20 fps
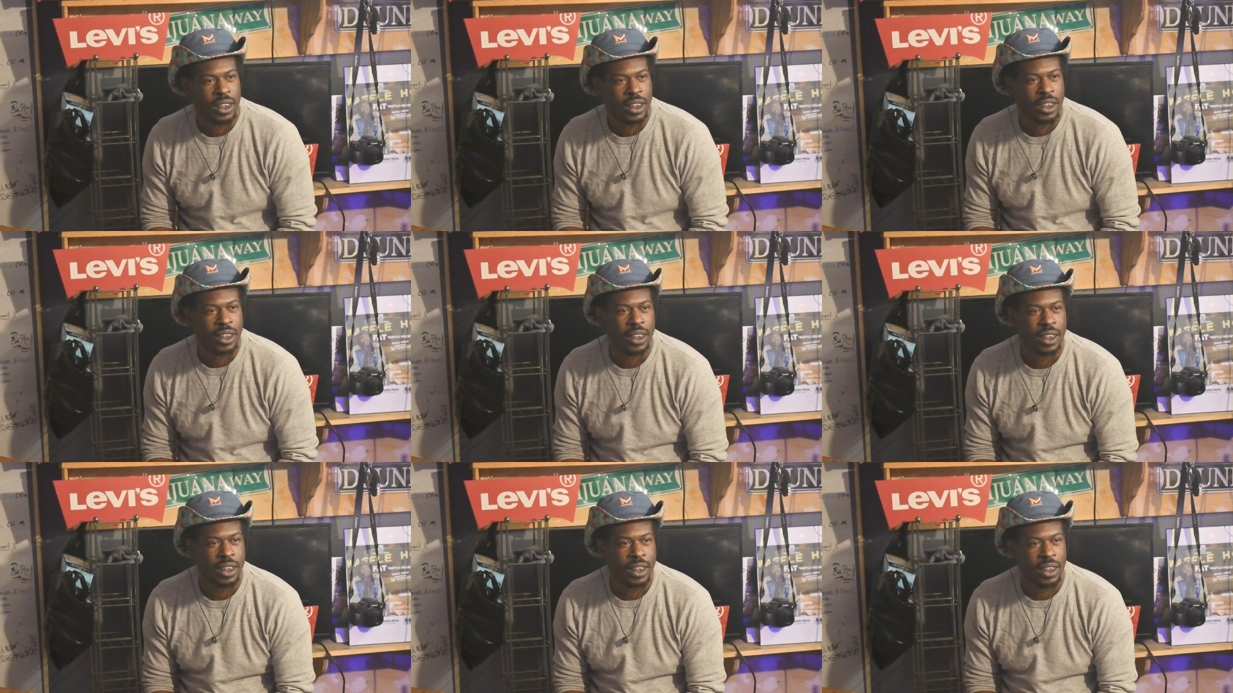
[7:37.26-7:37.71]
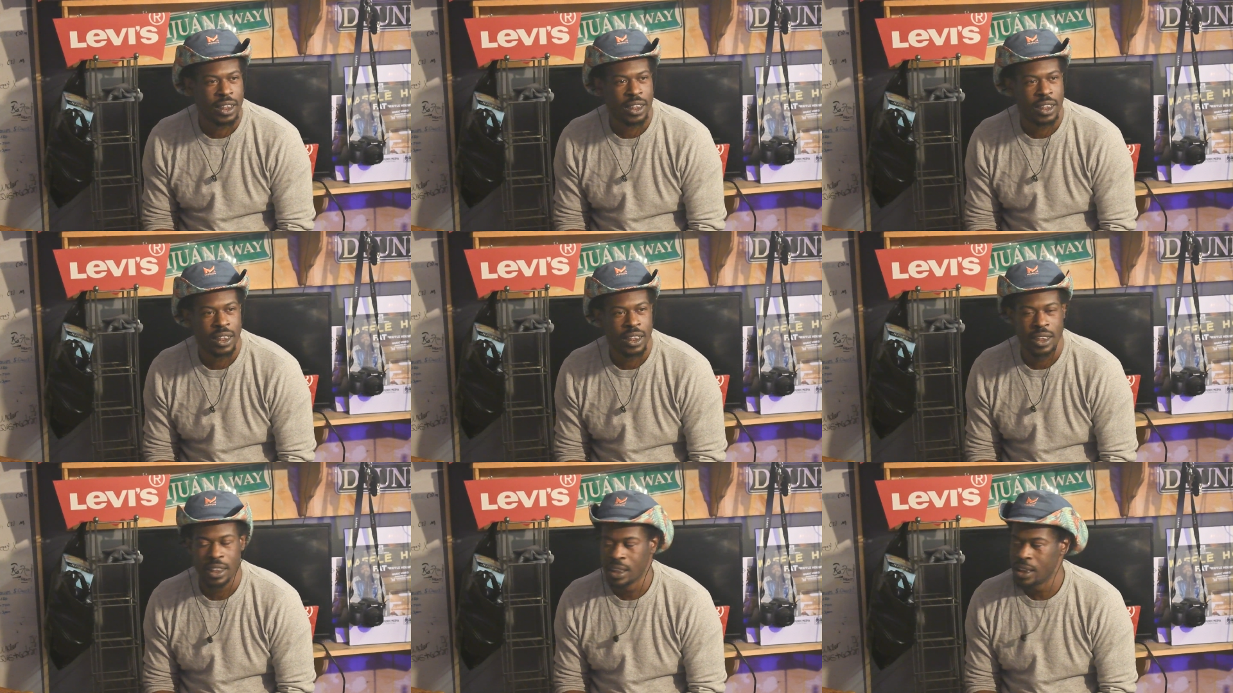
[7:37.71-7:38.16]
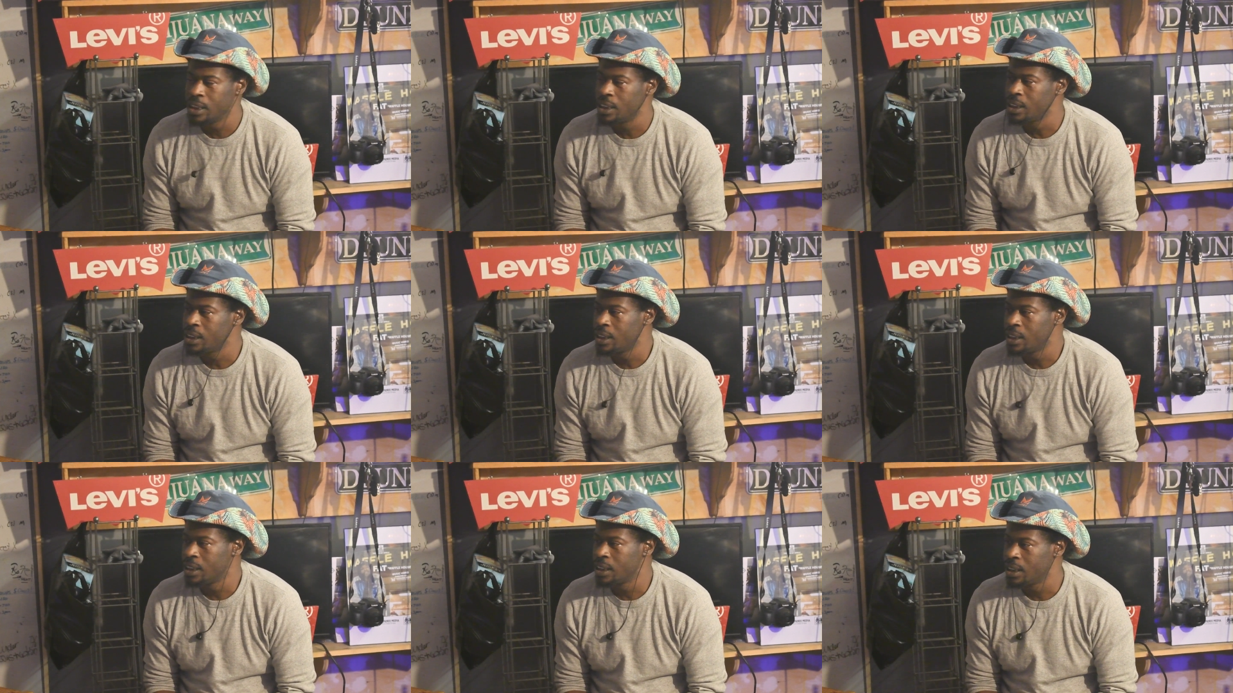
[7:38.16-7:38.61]

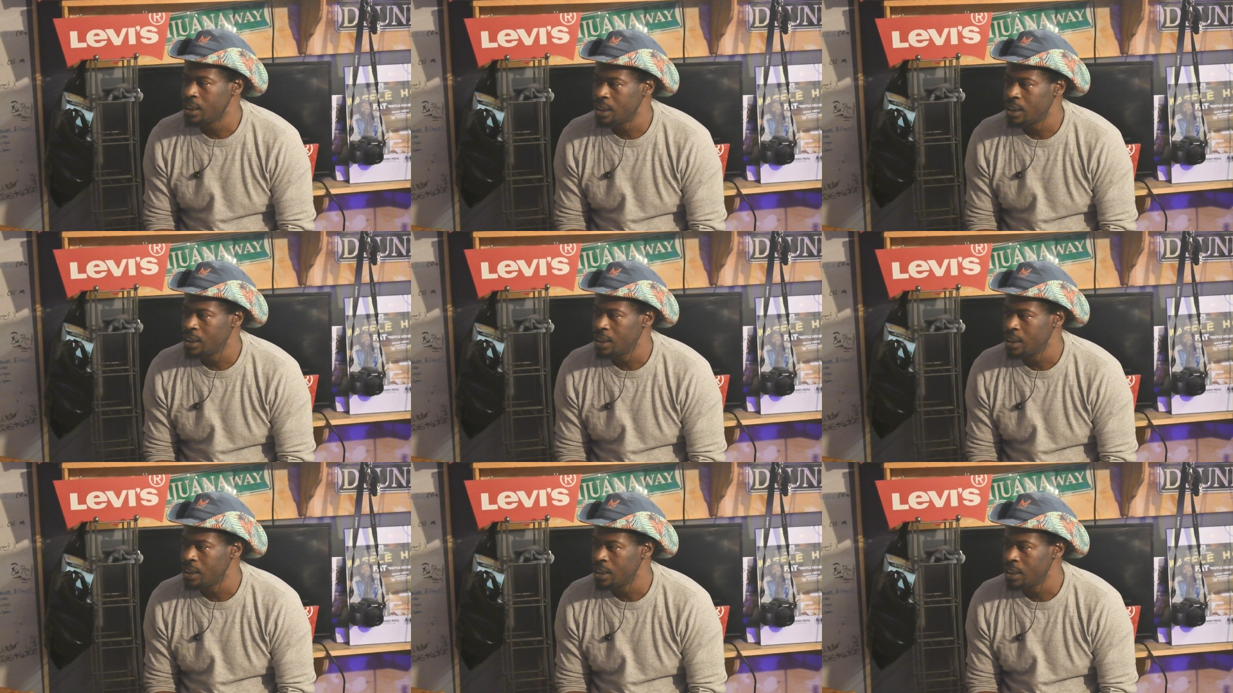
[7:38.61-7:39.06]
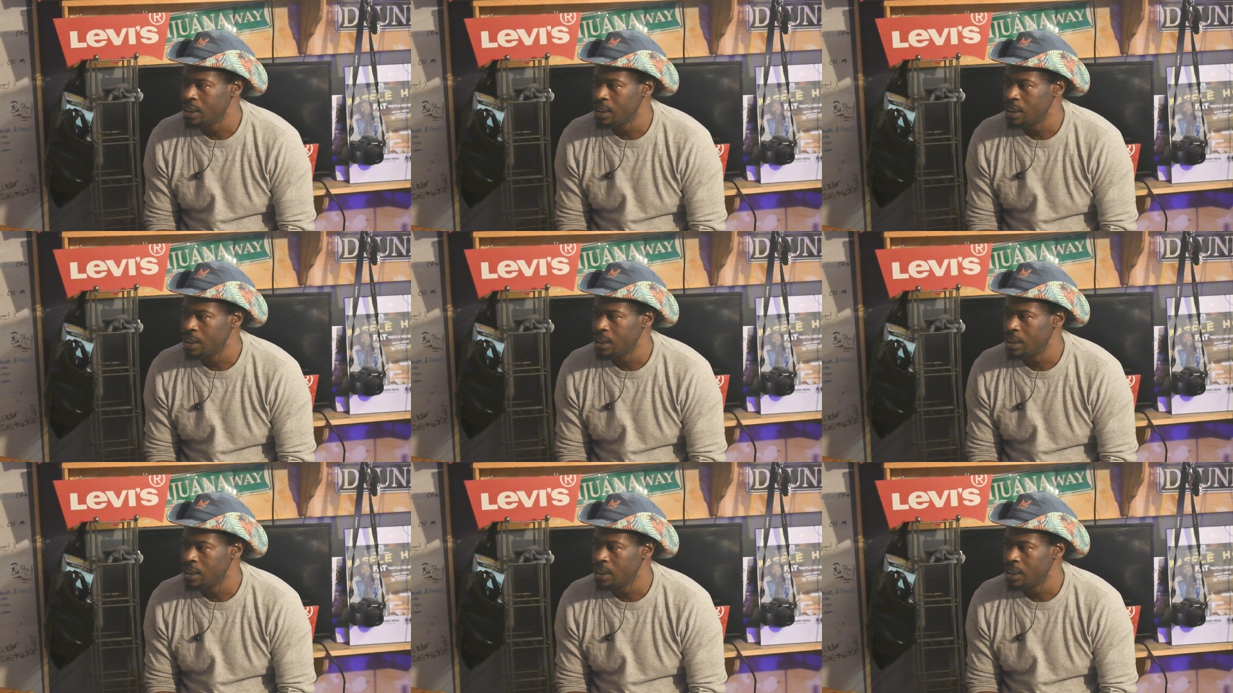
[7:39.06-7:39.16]
Nothing is said.